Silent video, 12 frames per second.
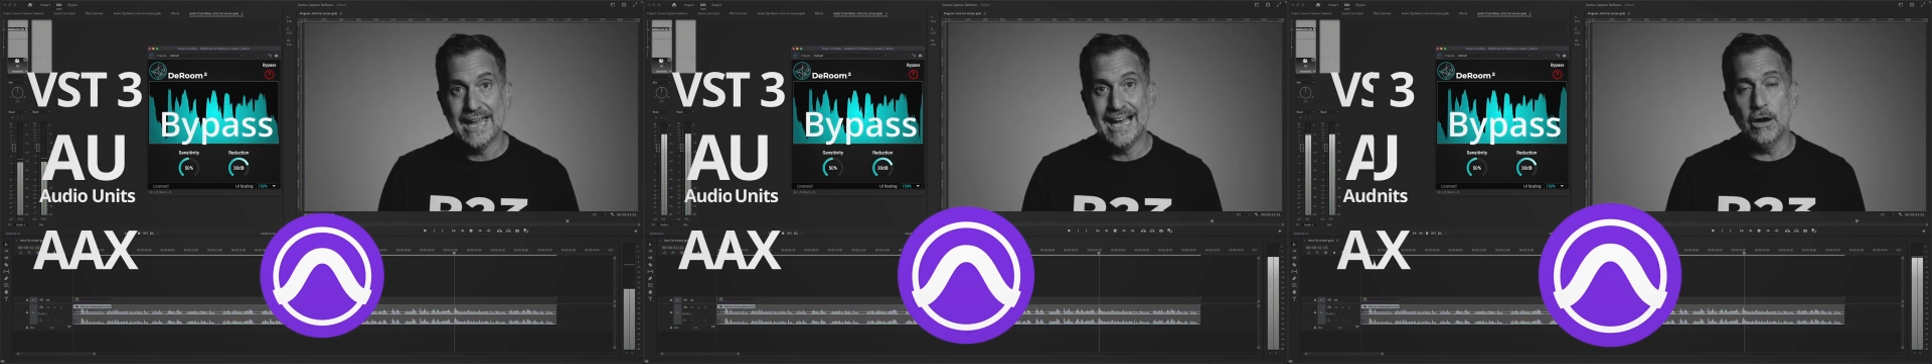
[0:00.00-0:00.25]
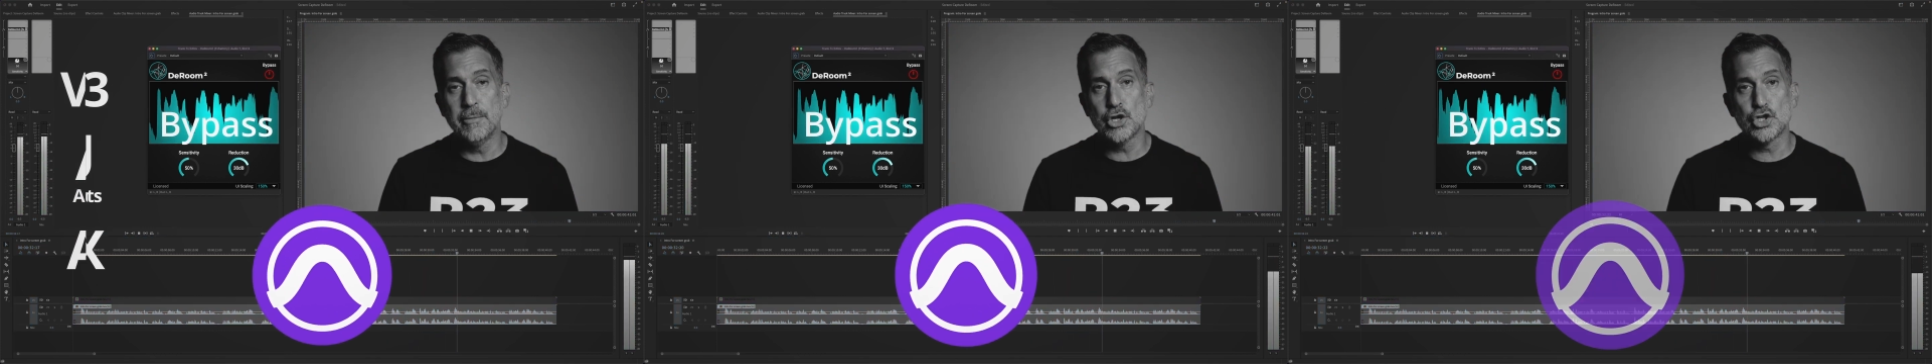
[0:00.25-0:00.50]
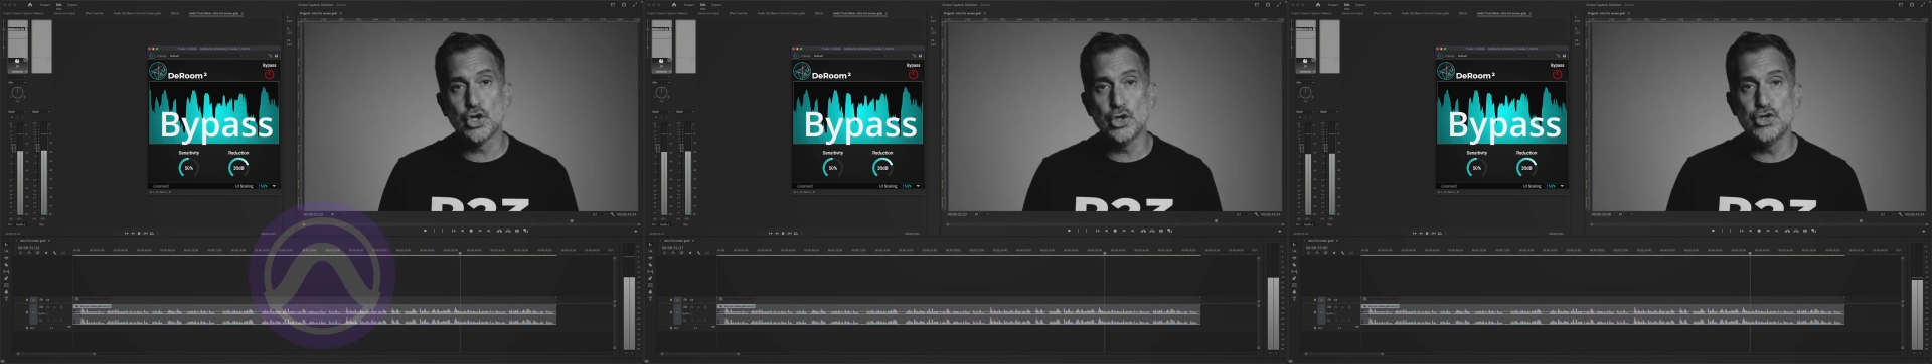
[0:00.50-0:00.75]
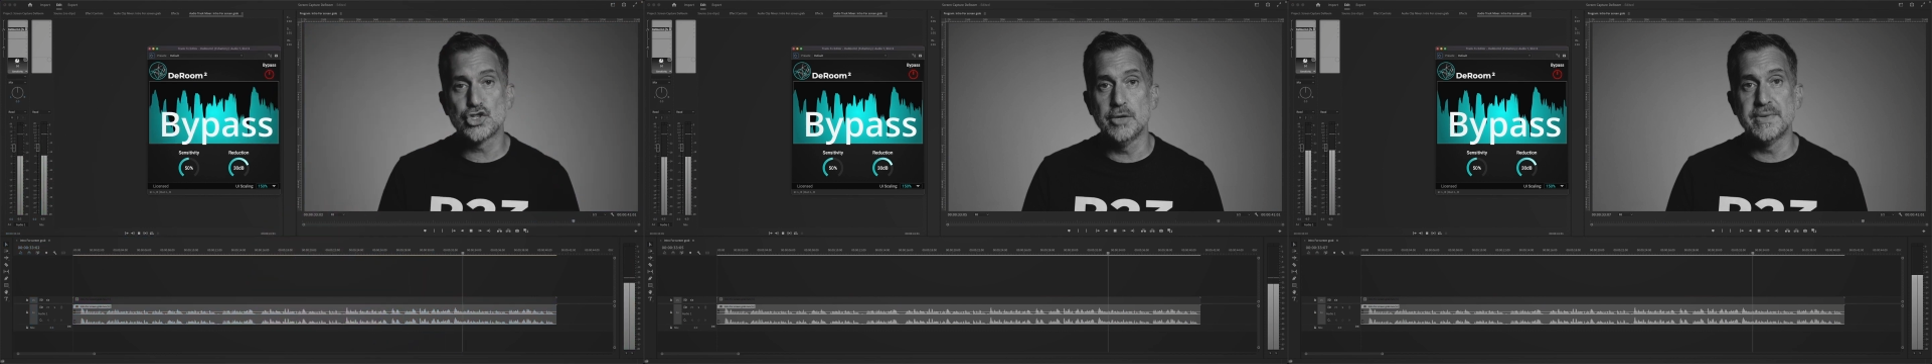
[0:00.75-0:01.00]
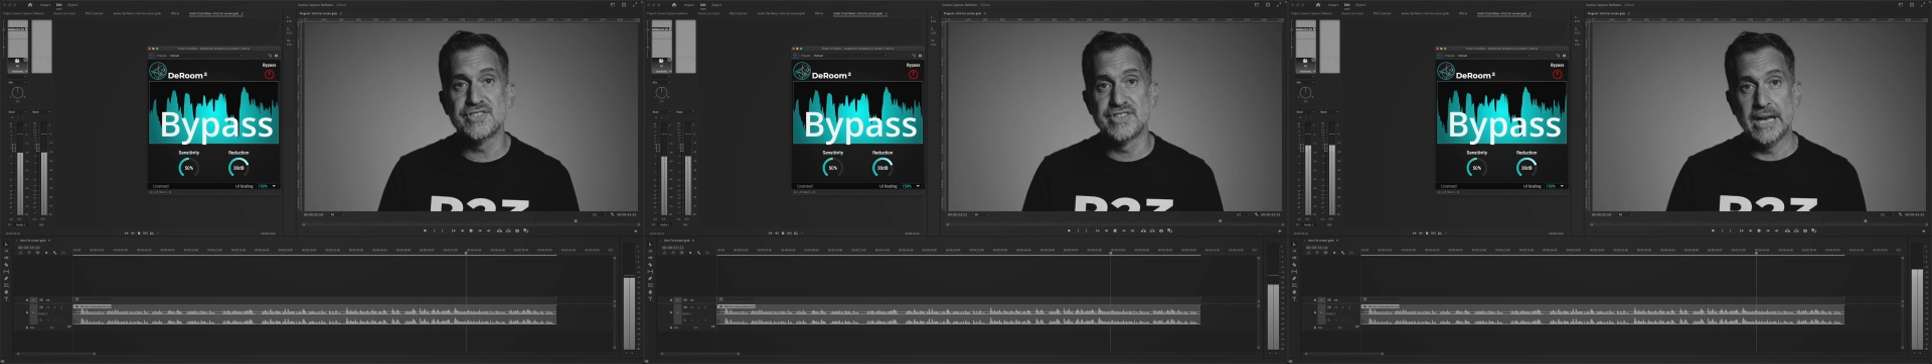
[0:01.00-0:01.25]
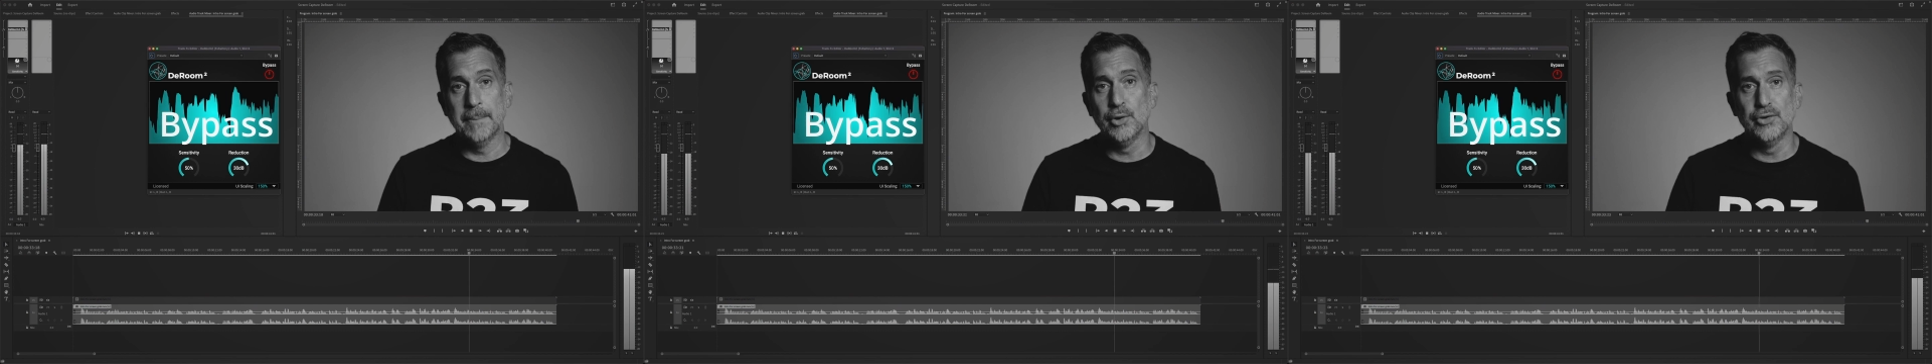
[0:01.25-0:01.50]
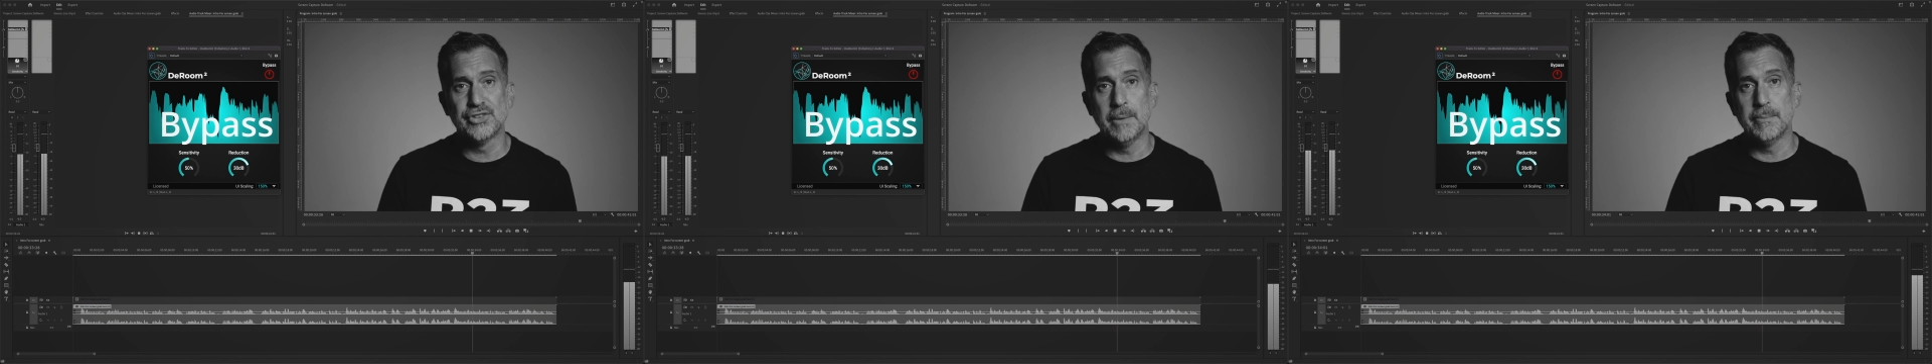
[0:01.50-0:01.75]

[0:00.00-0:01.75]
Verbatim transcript: Now I'm going to show you some examples.